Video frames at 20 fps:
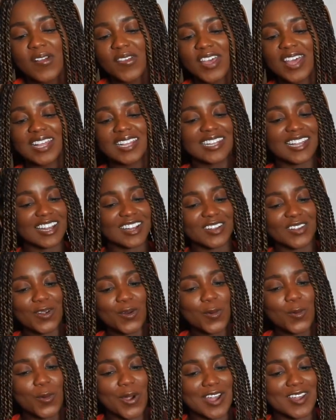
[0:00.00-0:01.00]
let
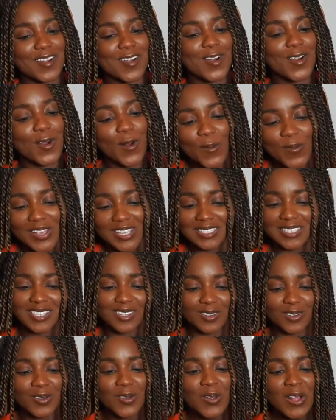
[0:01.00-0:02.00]
alone where you're going
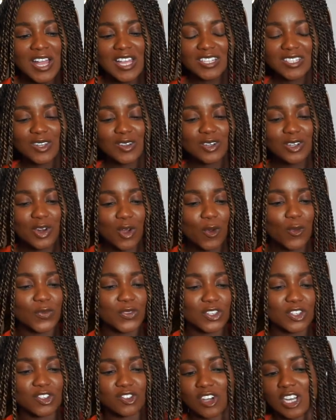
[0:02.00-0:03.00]
to. So don't
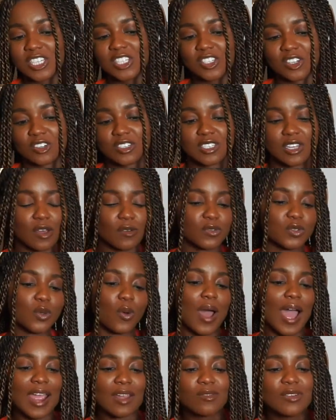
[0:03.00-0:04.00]
stress yourself.
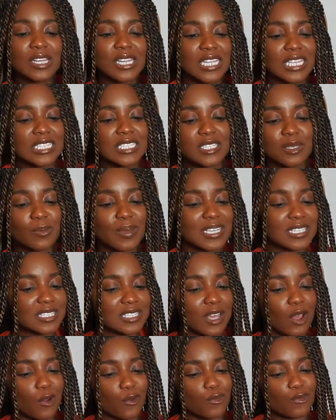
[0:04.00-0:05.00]
So I released
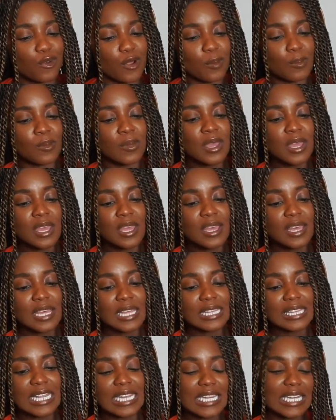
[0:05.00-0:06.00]
myself from
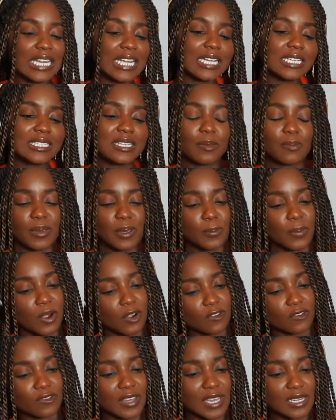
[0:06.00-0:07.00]
the need to be
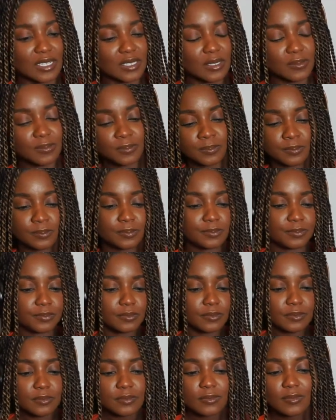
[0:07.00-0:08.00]
perfect.
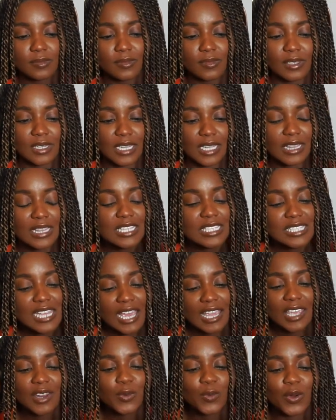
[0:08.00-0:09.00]
The
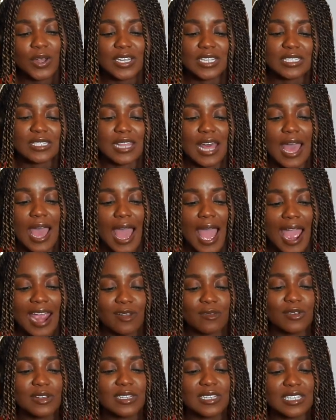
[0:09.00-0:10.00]
second one is that
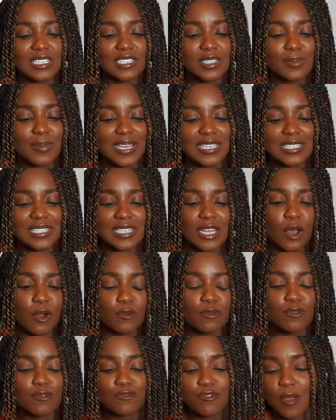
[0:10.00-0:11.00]
I released
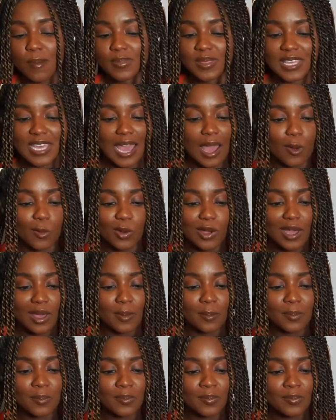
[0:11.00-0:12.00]
myself from the outcome.